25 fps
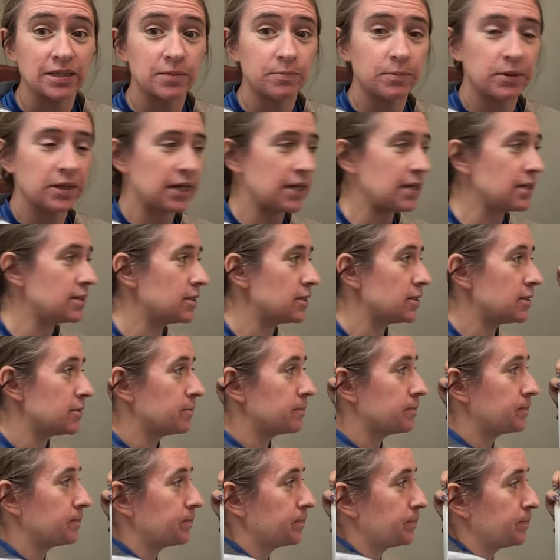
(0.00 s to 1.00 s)
place,
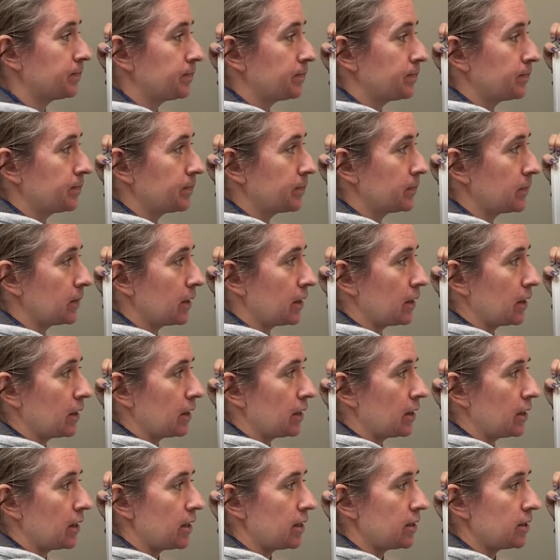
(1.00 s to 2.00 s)

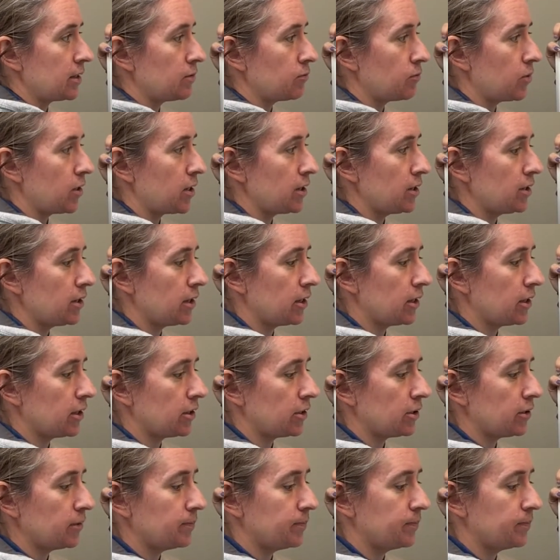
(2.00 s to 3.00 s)
this one here,